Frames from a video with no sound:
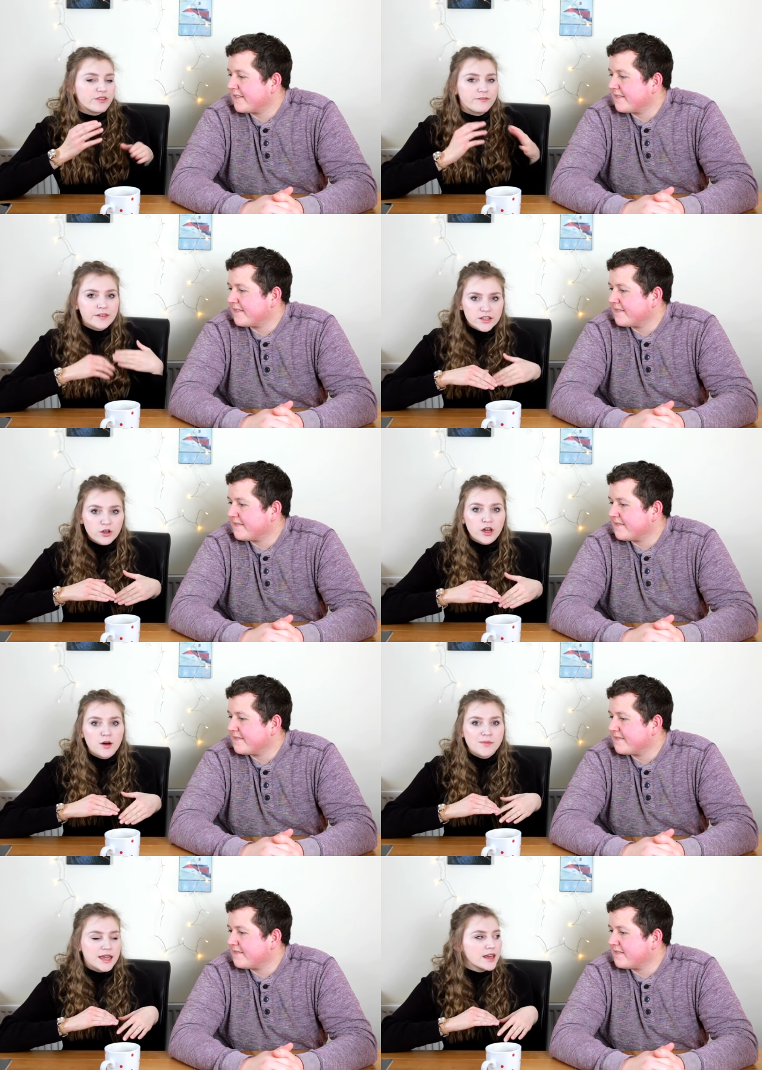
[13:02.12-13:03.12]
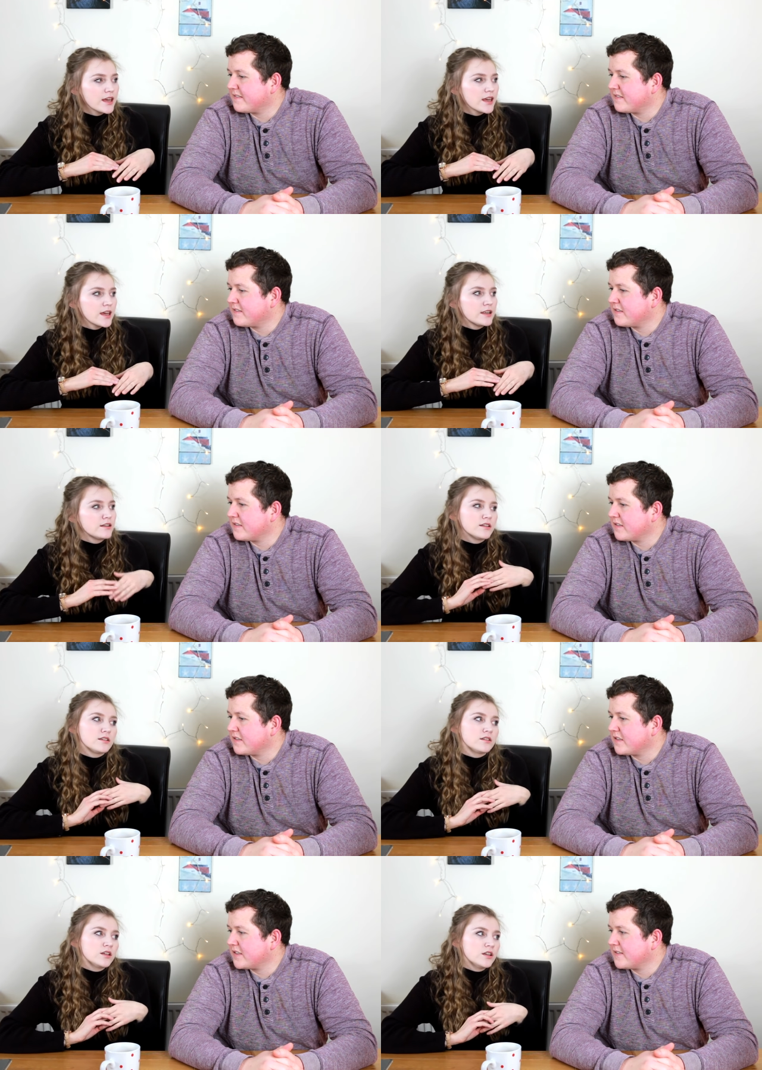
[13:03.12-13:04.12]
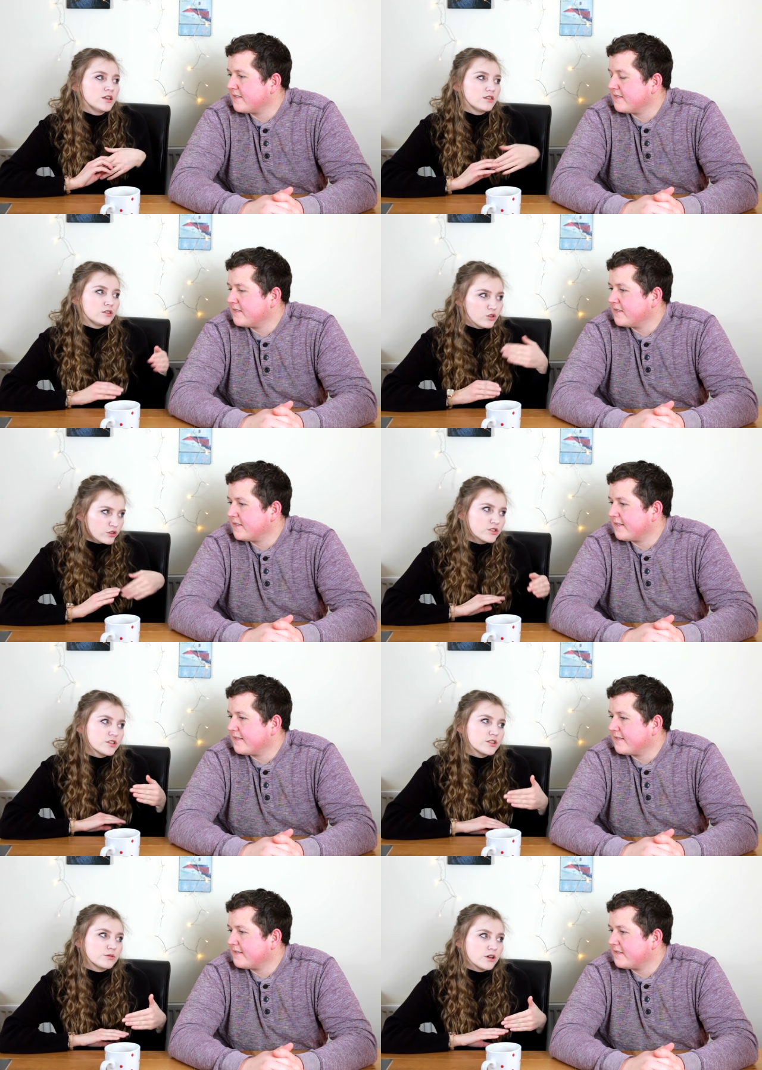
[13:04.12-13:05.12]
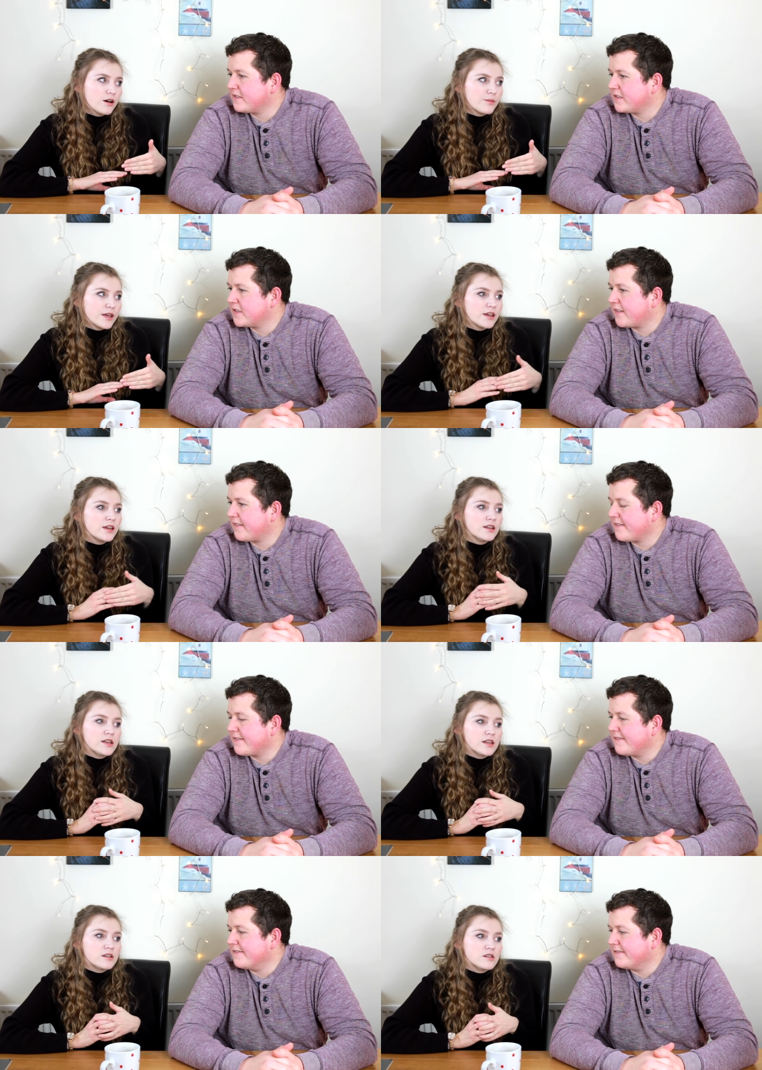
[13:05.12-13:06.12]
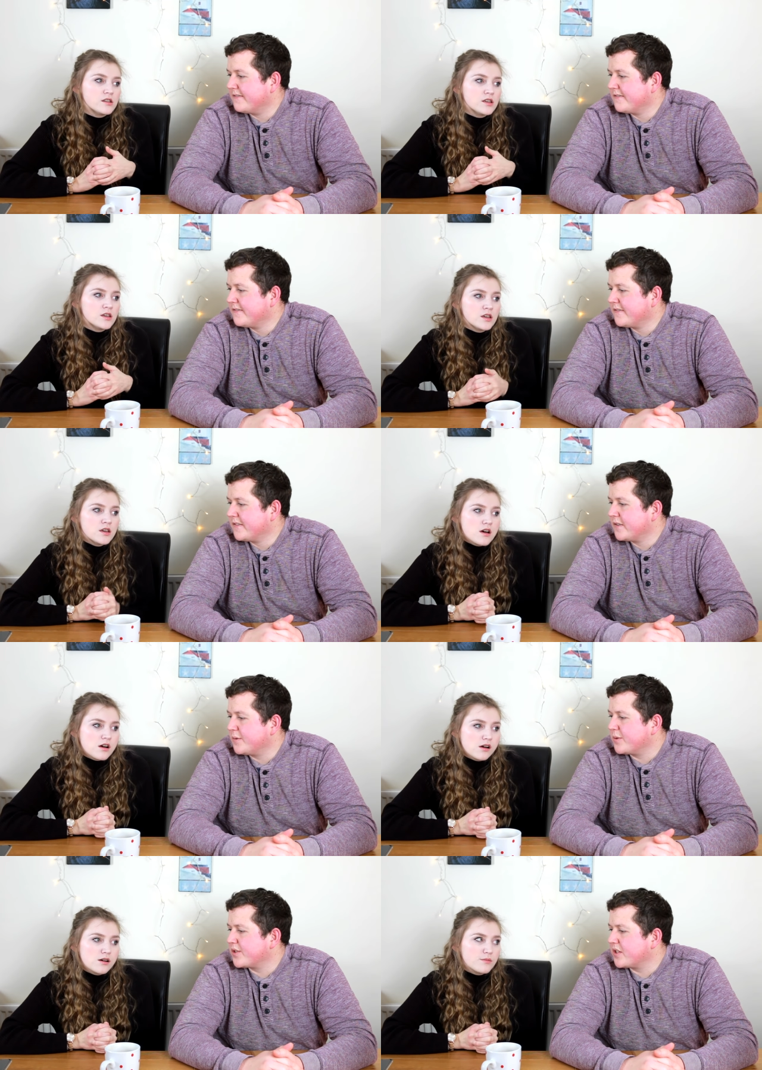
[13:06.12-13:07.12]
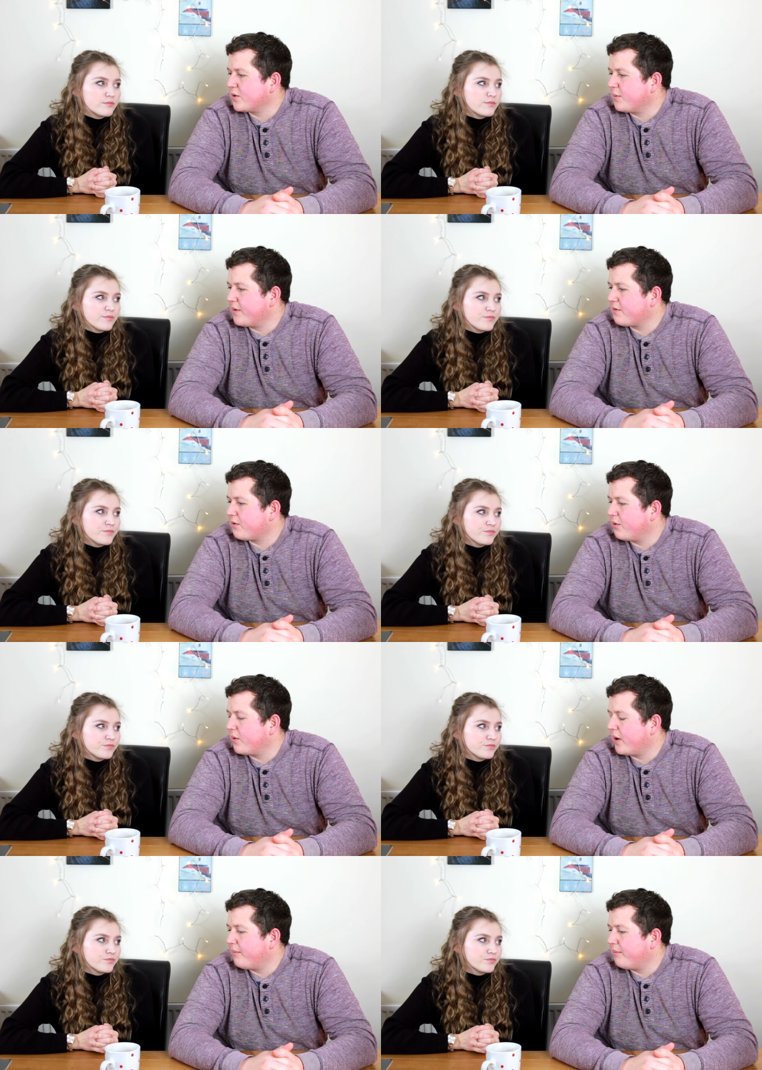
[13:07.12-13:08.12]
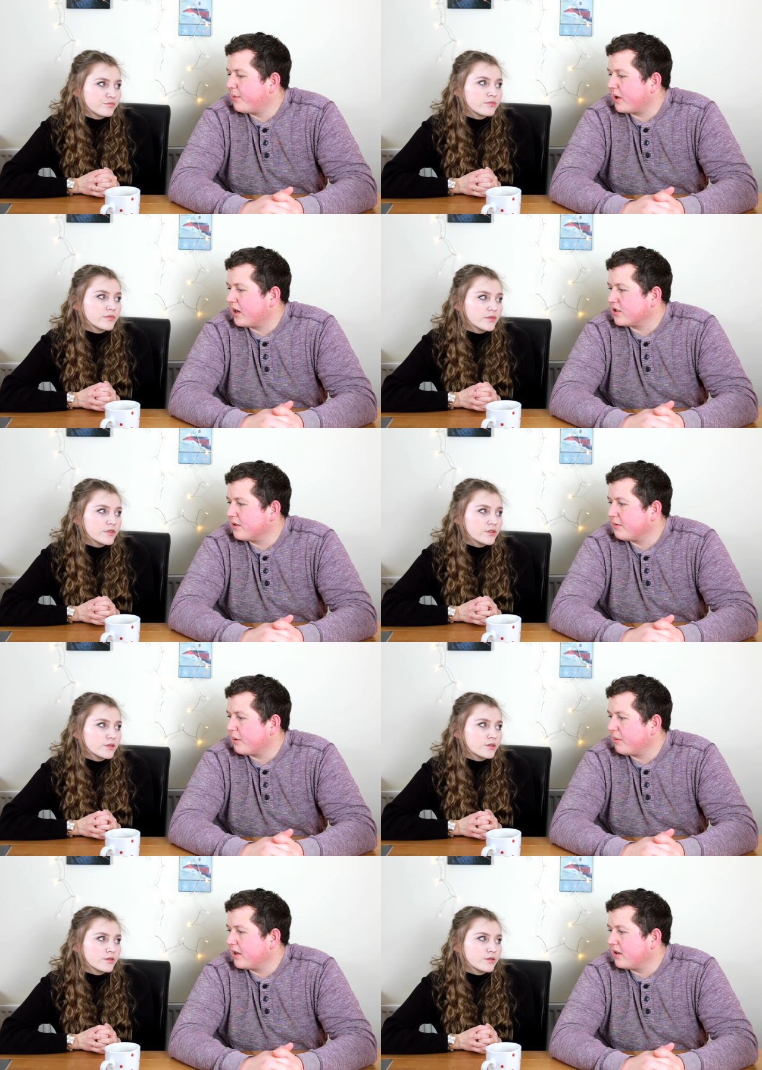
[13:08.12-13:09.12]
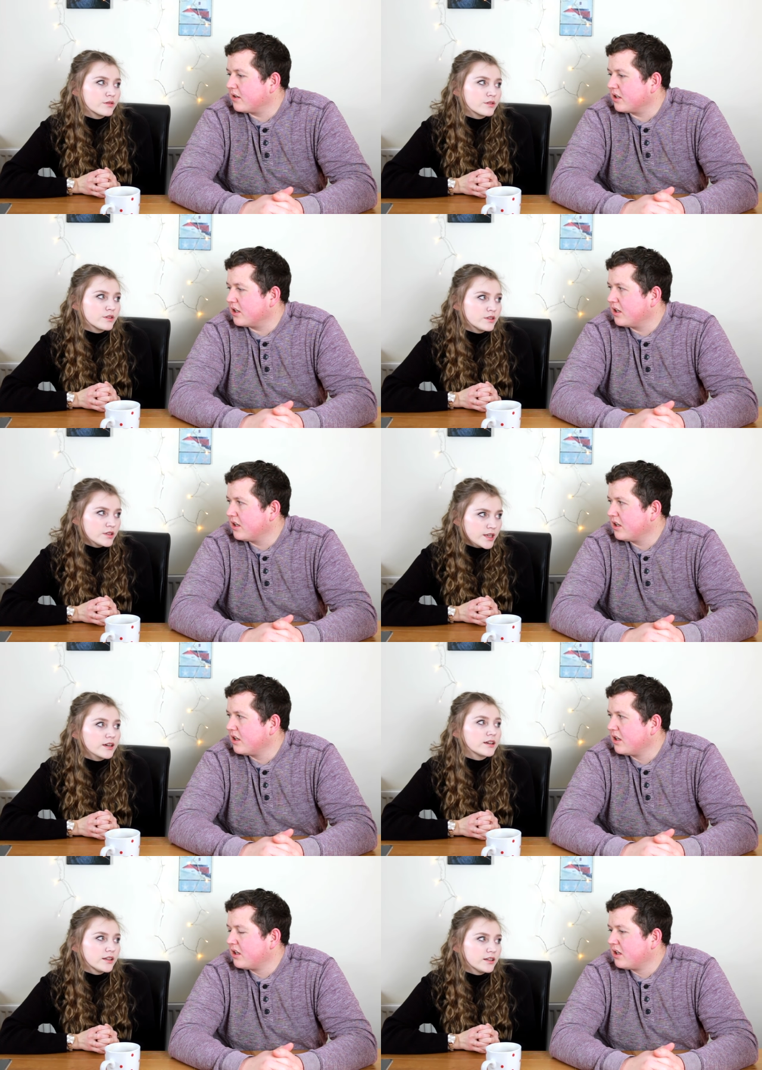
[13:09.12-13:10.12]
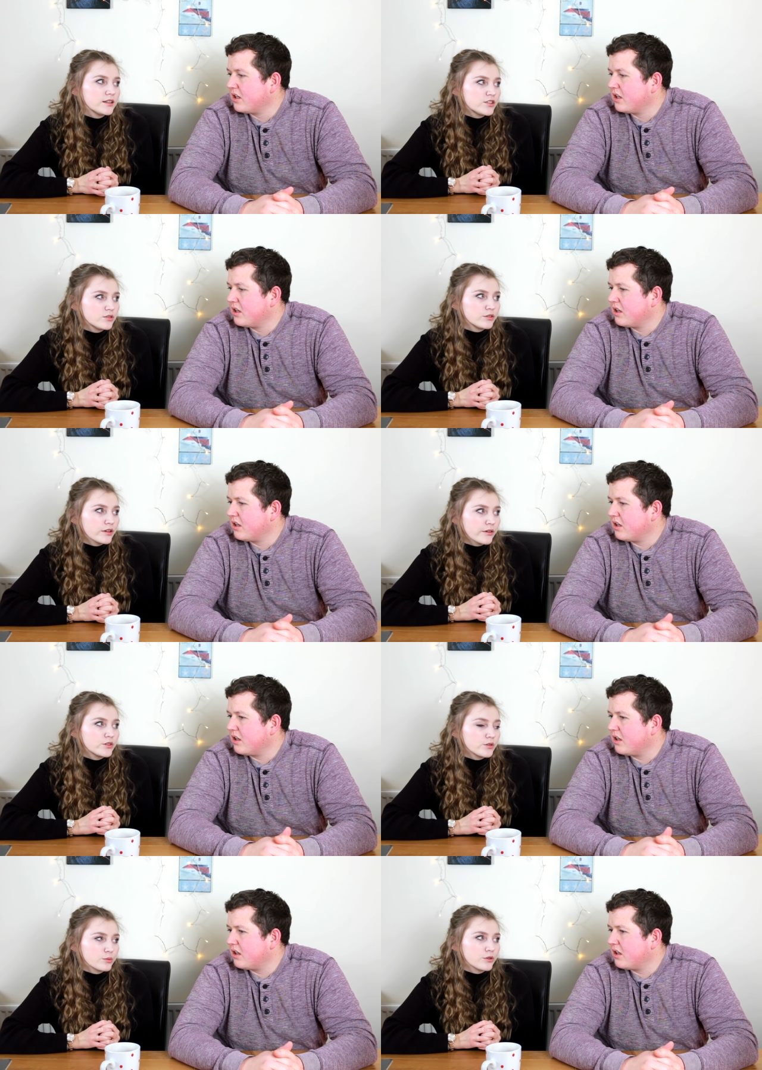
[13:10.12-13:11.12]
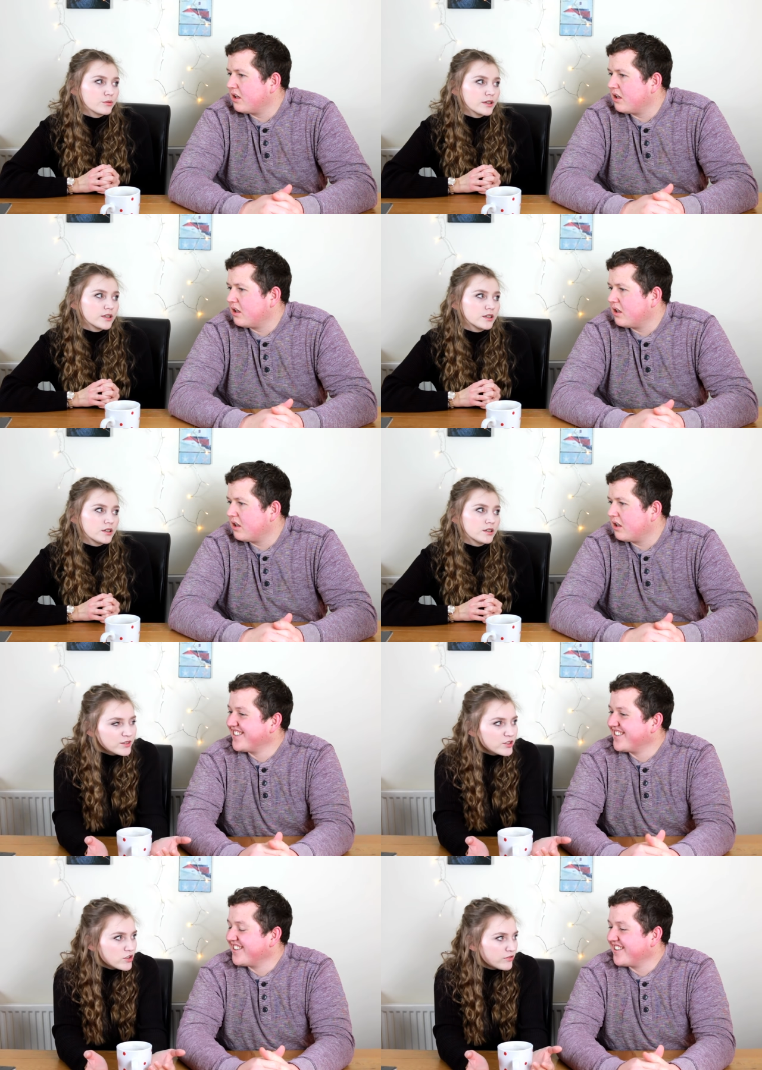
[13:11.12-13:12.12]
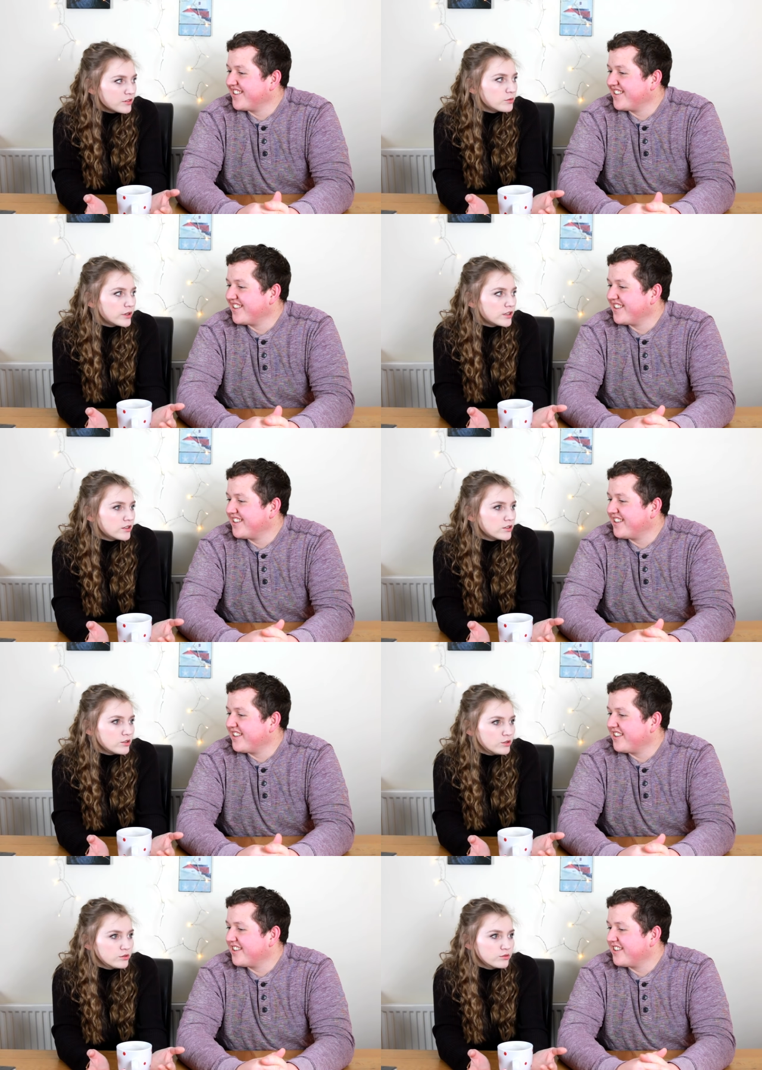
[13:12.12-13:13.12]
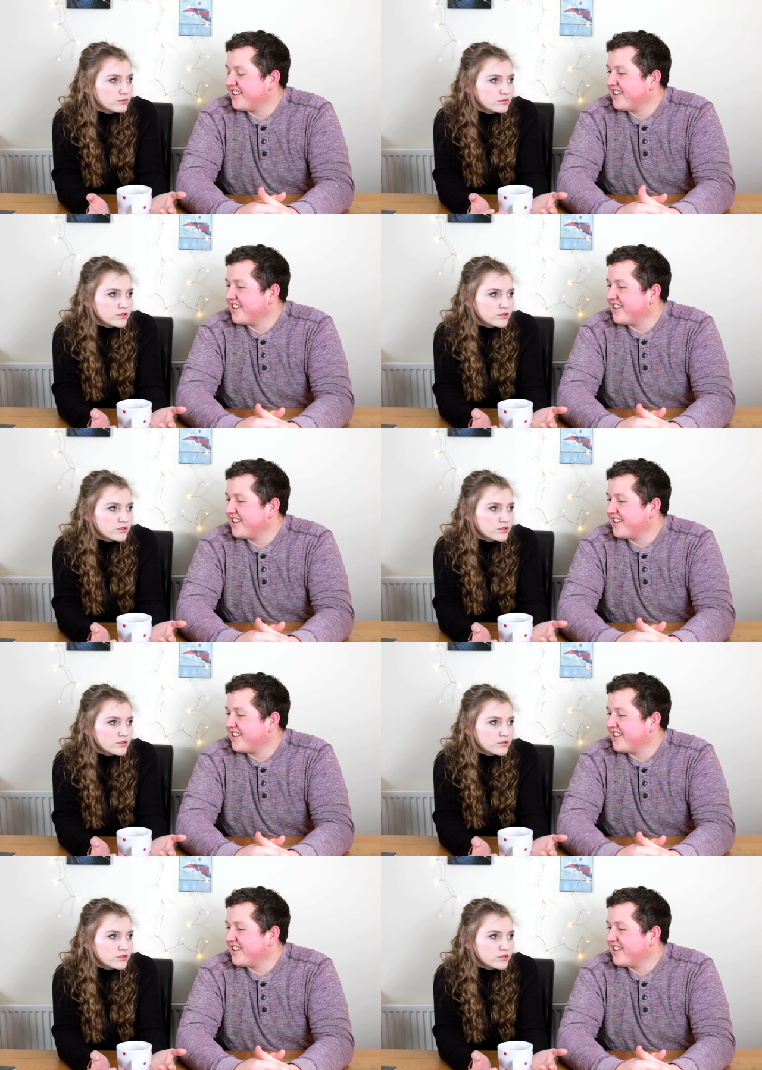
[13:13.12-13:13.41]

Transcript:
Speaker 1: with the physio coming in and the doctors would come in and. Mm. Um, she taught
Speaker 2: me through um, percussion properly, didn't she?
Speaker 1: Yeah, yeah, she taught you how to do it properly. So, how did you feel when you